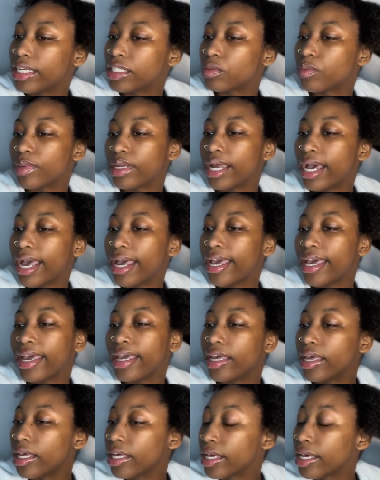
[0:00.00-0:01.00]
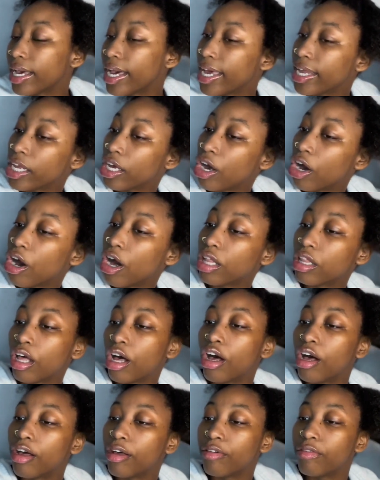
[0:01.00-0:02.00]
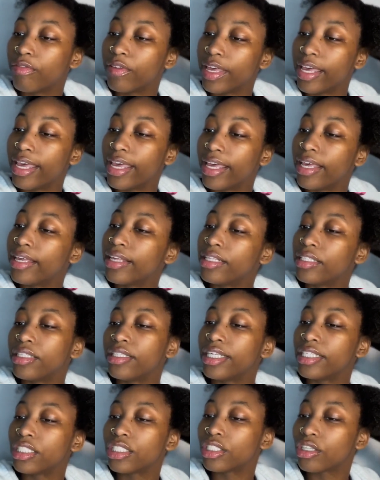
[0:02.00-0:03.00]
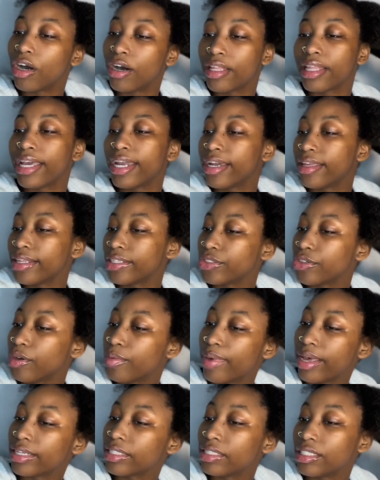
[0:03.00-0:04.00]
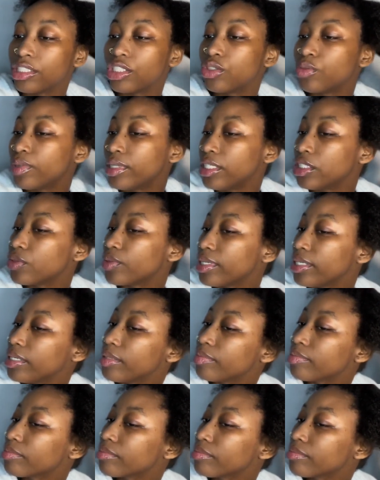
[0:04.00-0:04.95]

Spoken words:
is when I cut it all off, and this is all the hair that's grown back since 2020.